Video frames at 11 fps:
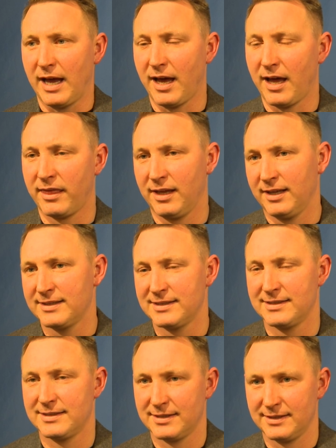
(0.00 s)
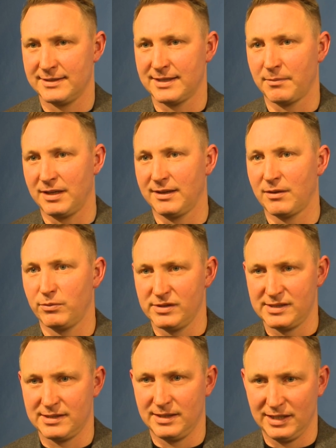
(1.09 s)
I think it's something that
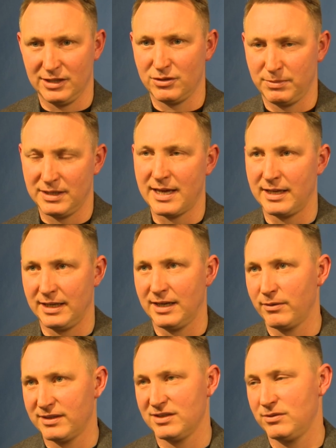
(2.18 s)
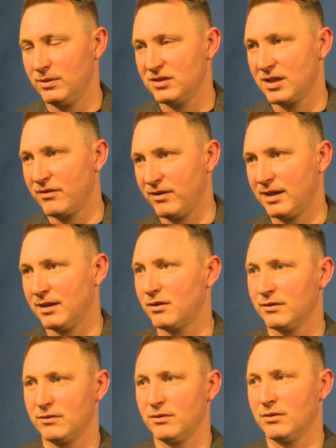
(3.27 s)
was needed to be done here at the Swedish FA
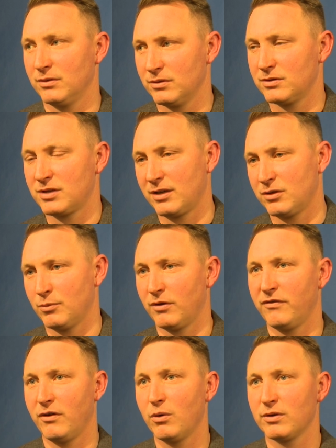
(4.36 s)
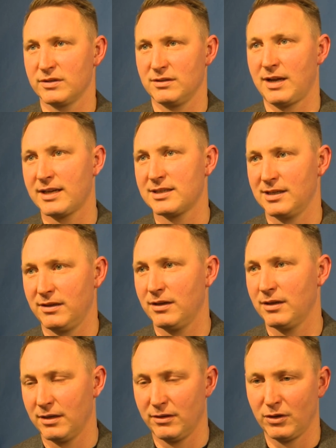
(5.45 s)
to try to more focus on actually
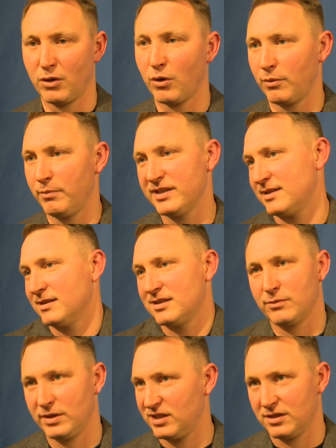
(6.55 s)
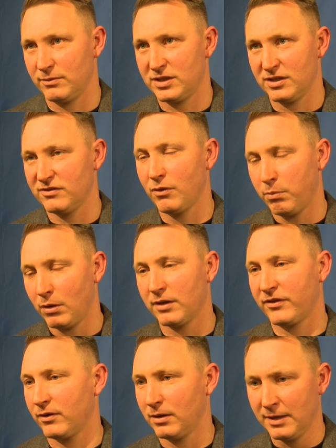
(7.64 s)
the core business, which is football.
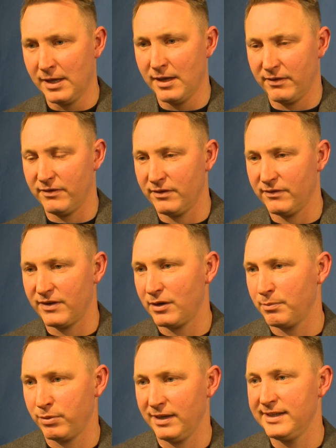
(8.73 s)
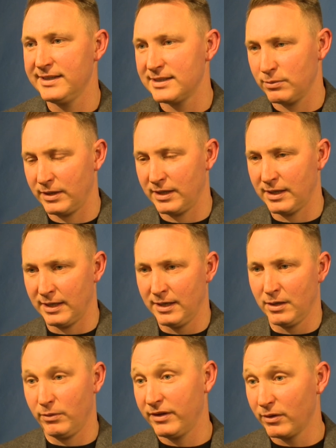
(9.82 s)
So very pleased with the
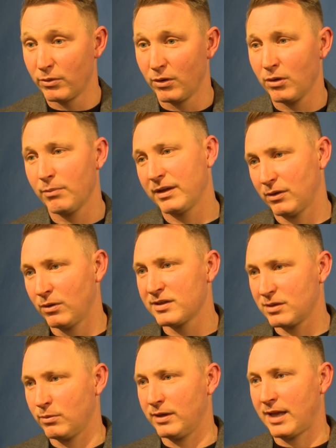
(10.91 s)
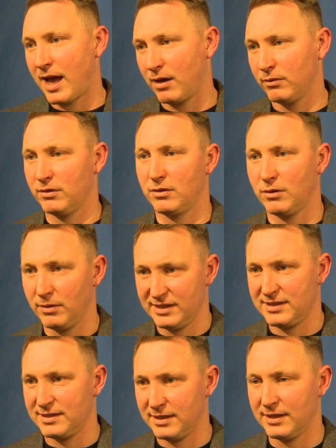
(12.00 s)
role, but also with how the role
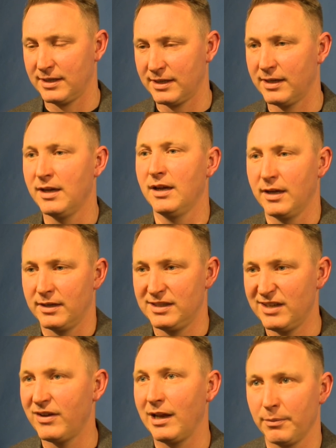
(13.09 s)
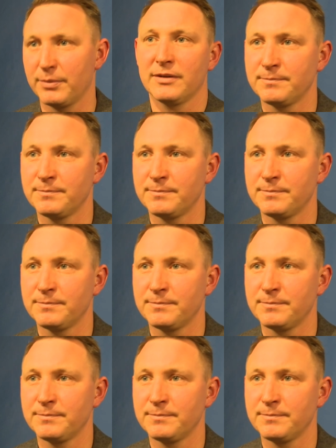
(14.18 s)
is developed.